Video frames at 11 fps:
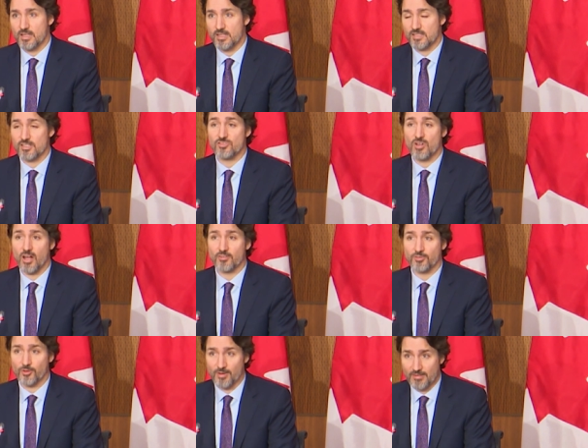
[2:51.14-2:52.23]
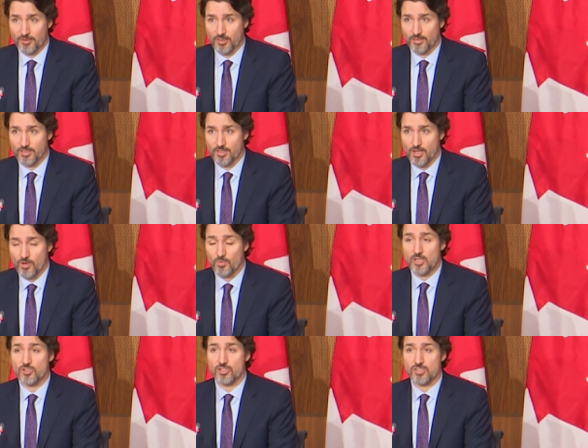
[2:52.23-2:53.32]
this is not forever.
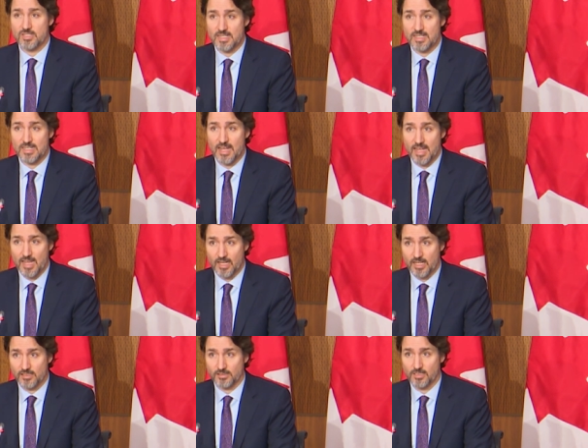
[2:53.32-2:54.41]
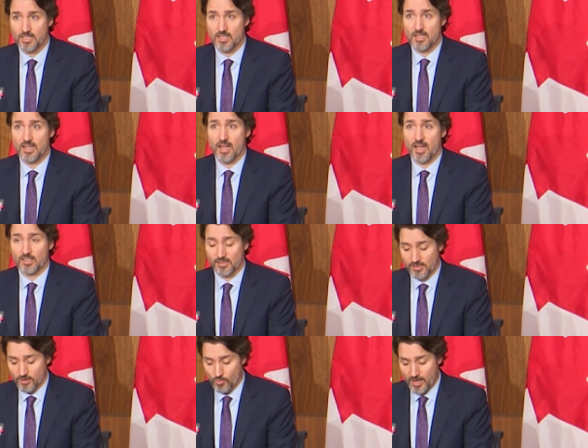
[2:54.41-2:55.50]
We just need to hang in a
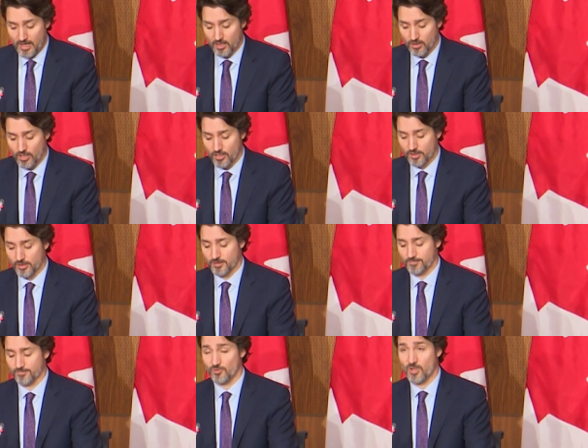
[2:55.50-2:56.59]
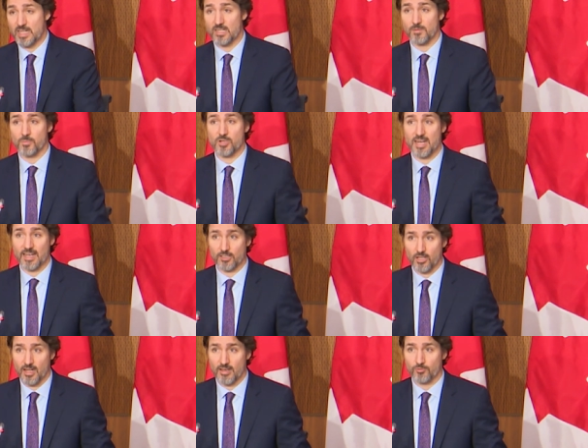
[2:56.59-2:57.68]
little while longer. We need to protect
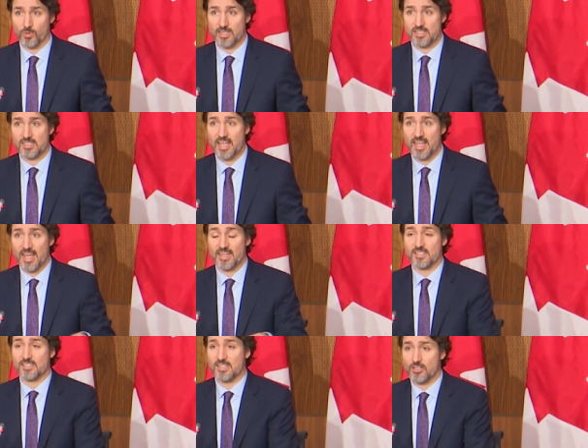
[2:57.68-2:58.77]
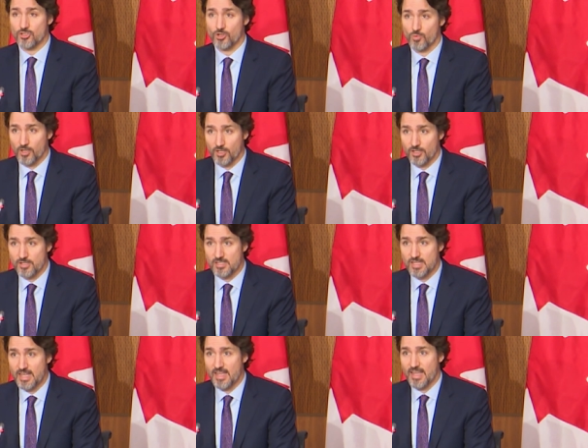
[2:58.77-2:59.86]
our loved ones and essential
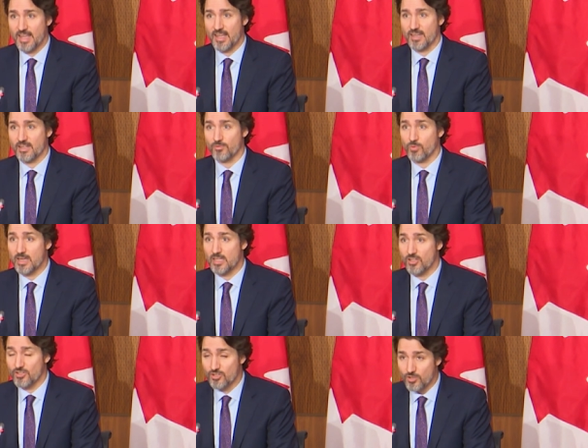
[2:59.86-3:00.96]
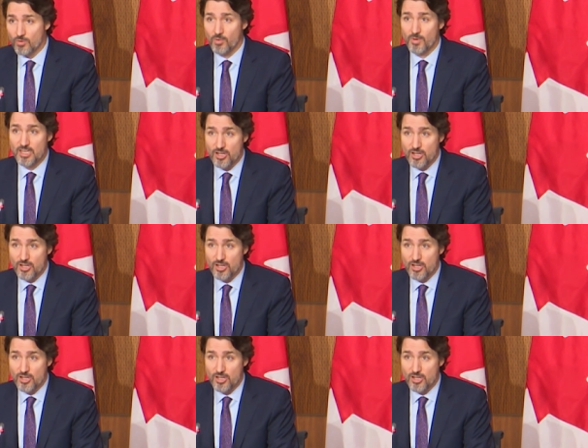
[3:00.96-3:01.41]
workers. And if we do what we